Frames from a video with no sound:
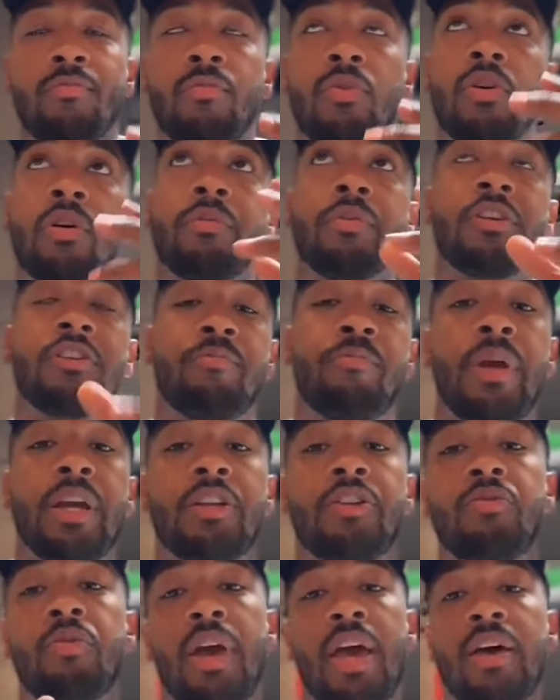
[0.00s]
the more
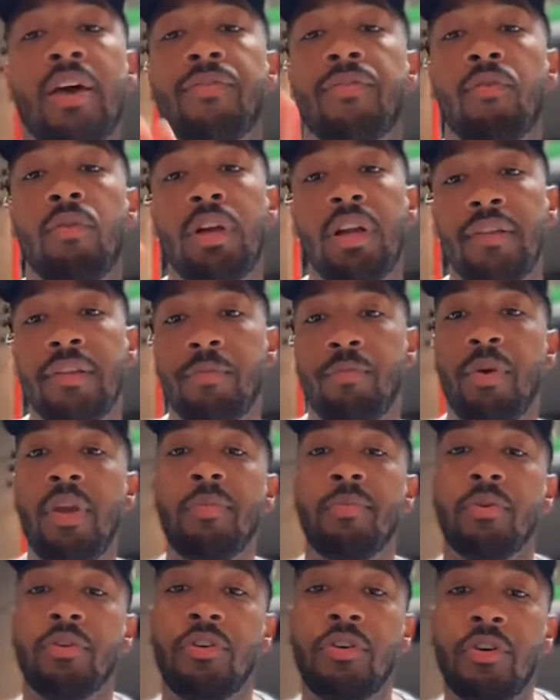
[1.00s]
respect you have for what other
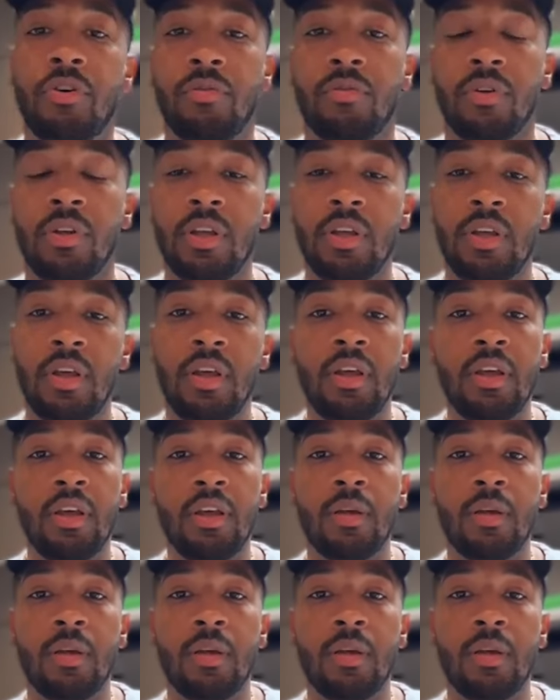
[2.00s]
people do.